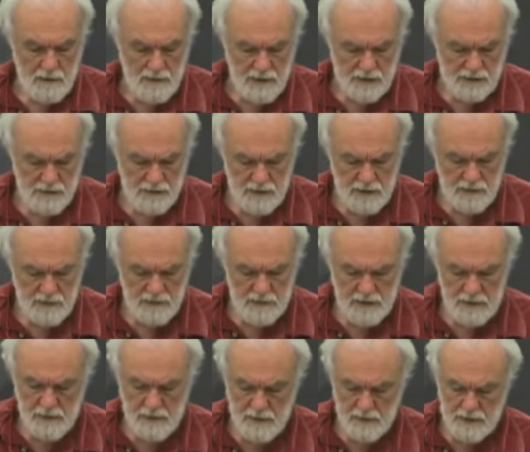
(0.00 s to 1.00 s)
Well, that's all I
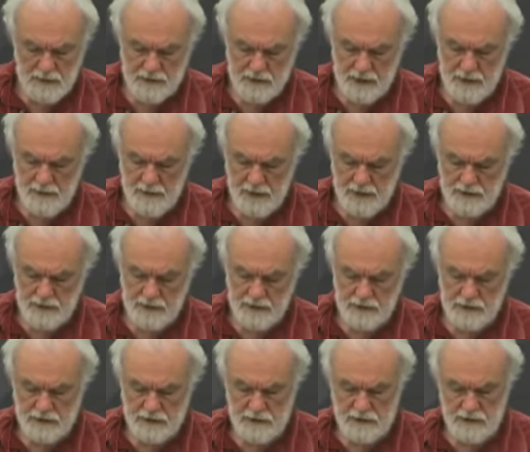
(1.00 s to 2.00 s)
really want to say about
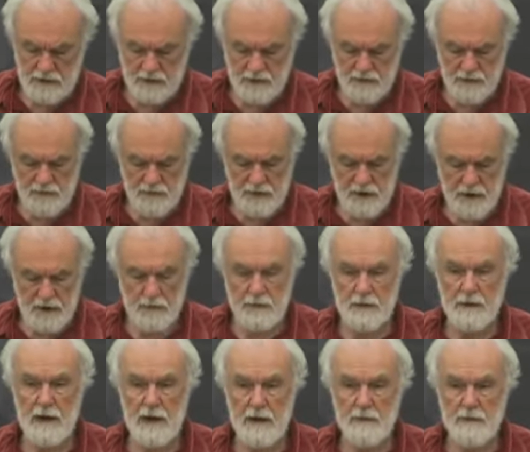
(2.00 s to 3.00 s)
this turnover of
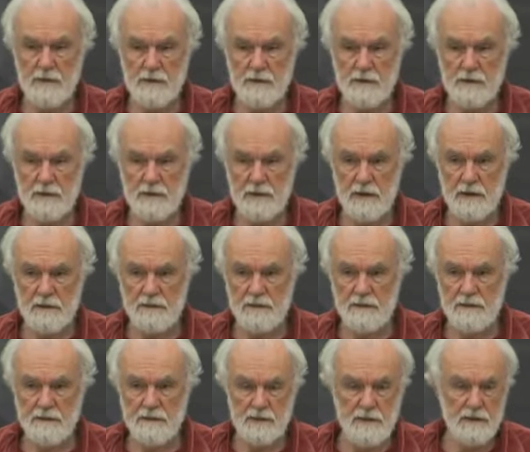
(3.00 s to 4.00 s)
variable capital. Do you have,
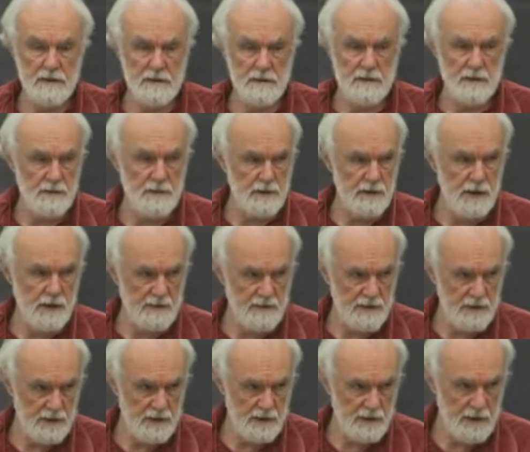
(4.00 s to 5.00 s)
does anyone have
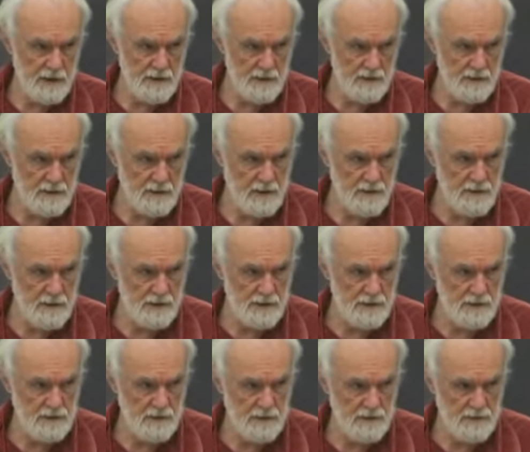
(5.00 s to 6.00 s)
any kind of
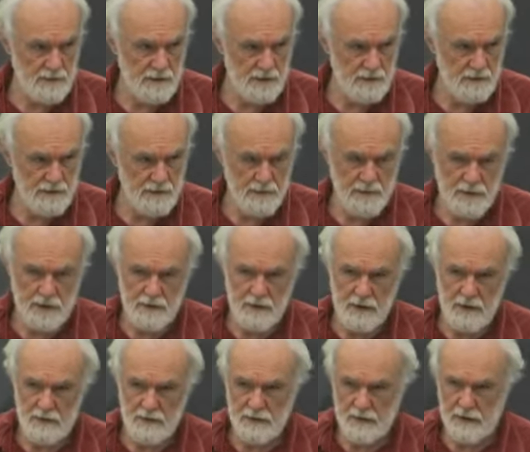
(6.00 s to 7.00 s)
comments on it yourself? I mean, there
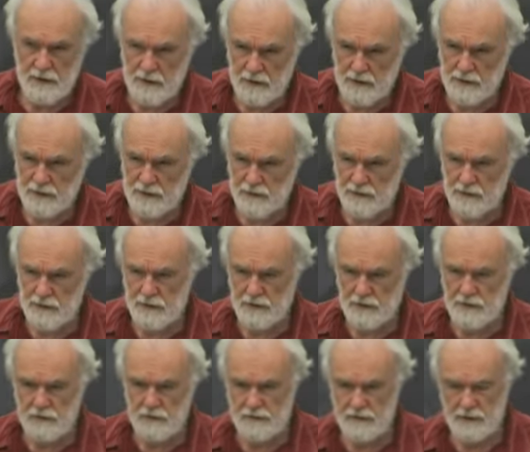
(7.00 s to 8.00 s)
are issues
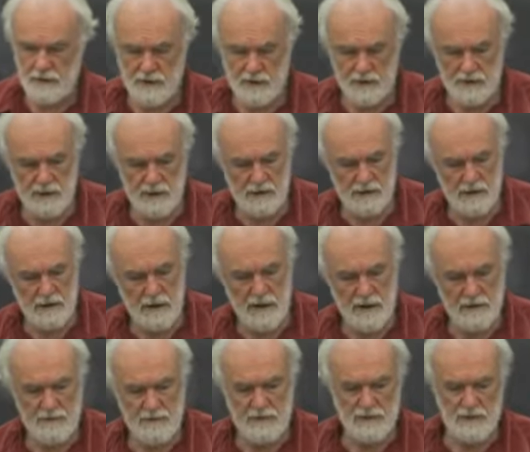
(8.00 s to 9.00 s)
that you see in here that
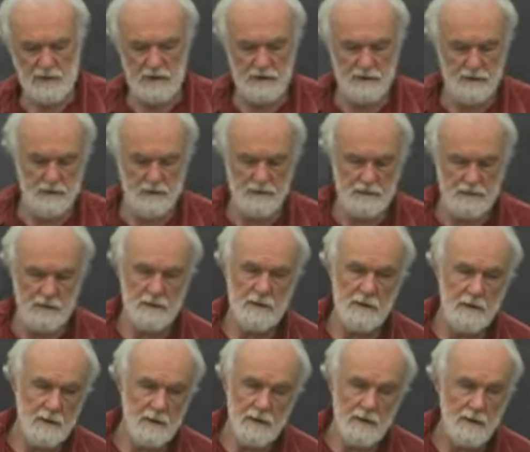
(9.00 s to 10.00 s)
I haven't seen because,
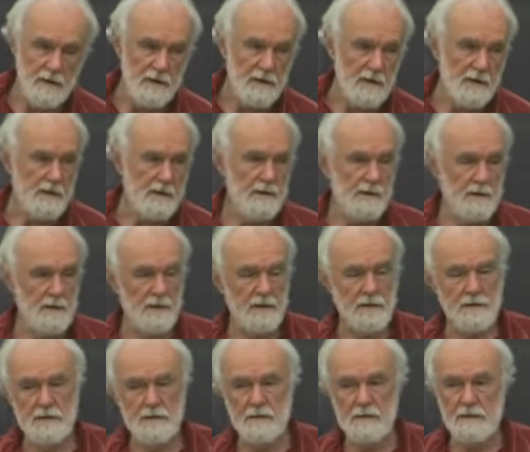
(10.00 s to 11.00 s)
you
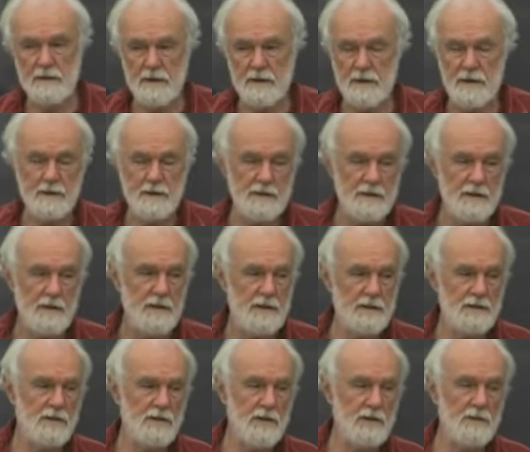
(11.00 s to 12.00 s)
know, like I say,
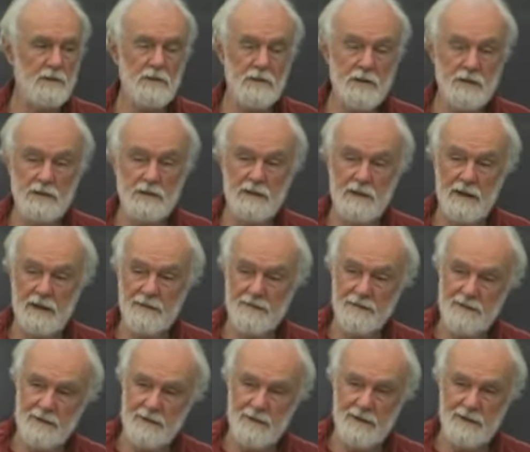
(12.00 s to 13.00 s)
I struggle with this stuff,
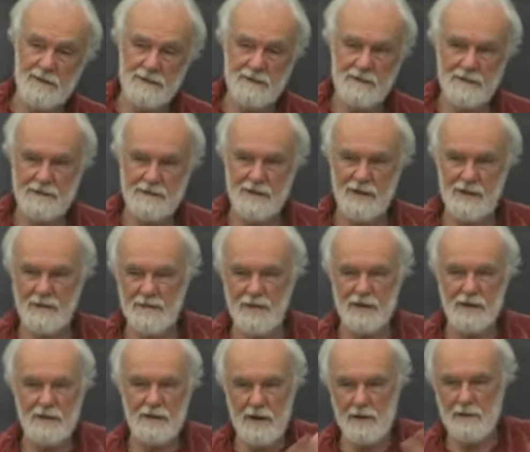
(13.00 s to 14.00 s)
you know, and try to
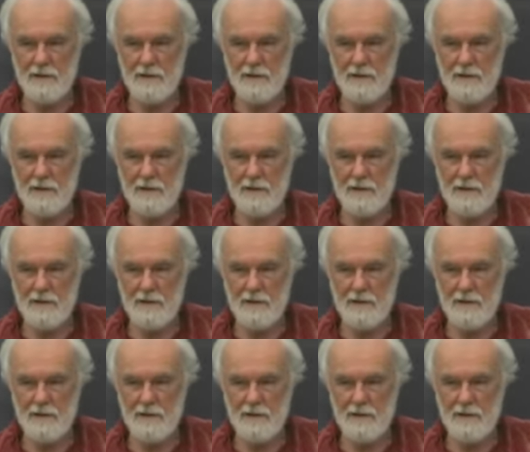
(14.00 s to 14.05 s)
figure